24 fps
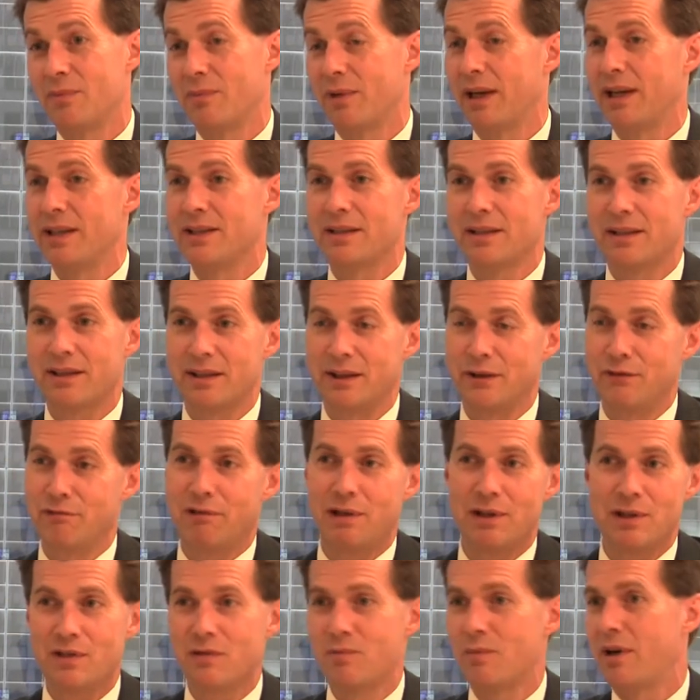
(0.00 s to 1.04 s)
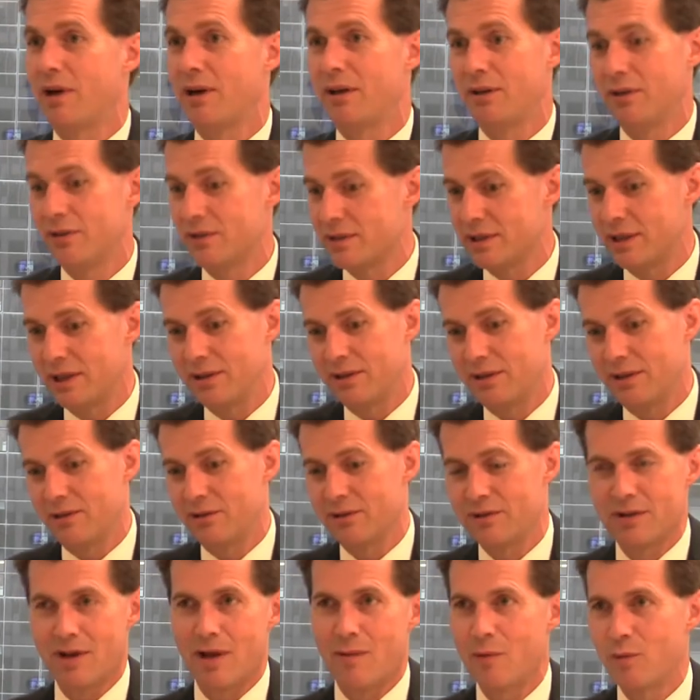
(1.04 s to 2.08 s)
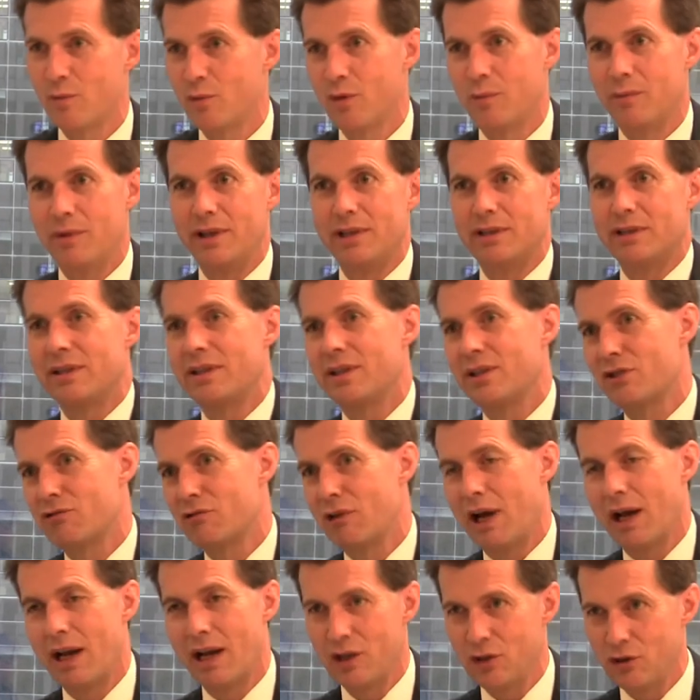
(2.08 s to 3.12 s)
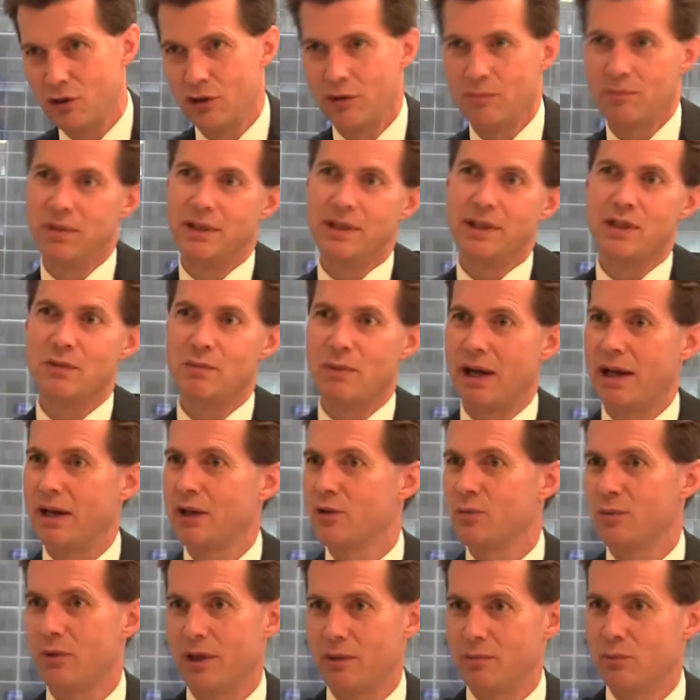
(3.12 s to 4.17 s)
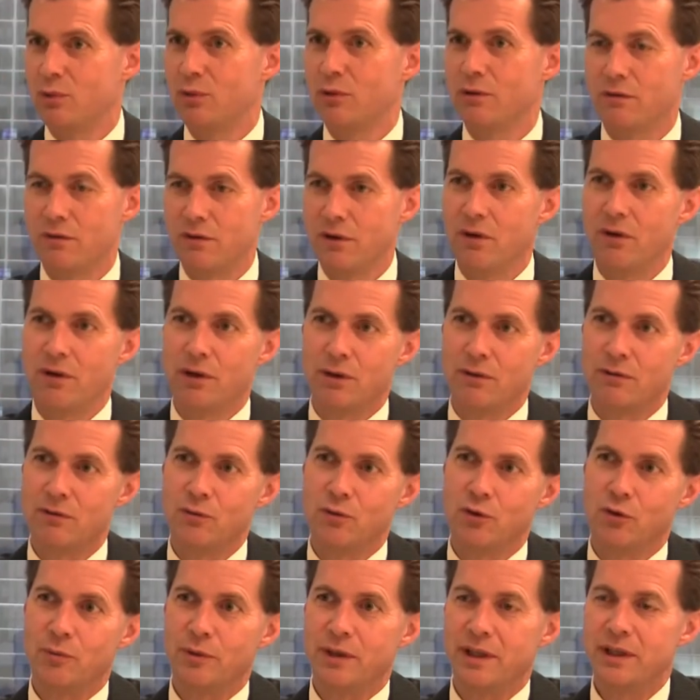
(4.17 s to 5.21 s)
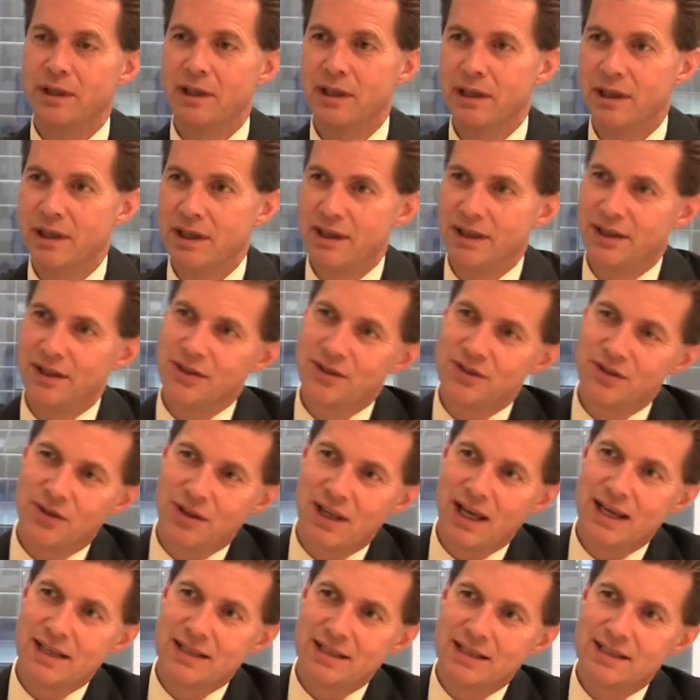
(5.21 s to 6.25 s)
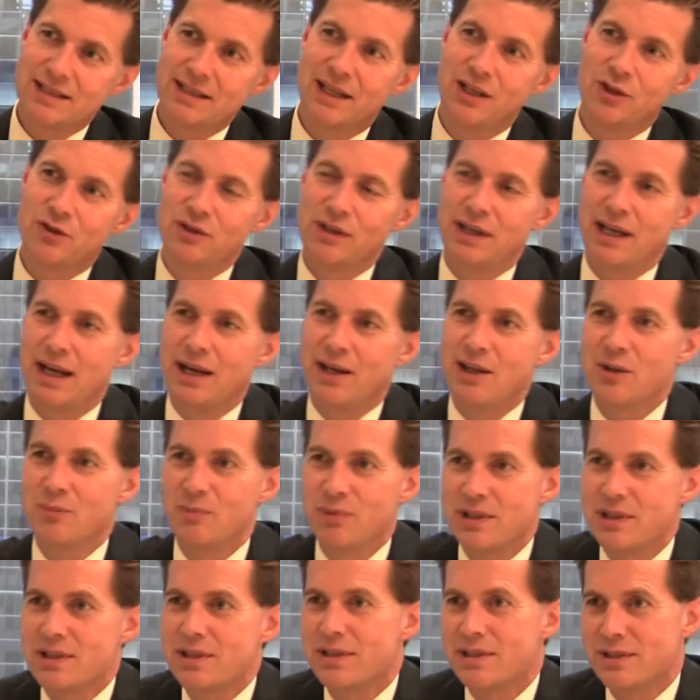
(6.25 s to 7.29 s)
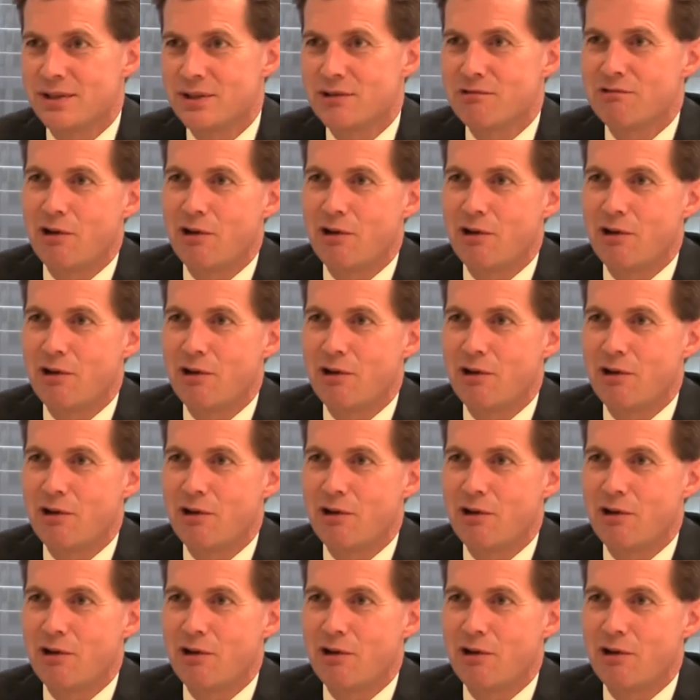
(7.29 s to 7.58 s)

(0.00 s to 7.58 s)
are basically friends of mine who said, you know, Simon, put me into this strategy, or please manage my portfolio for me. And so that's essentially how the business is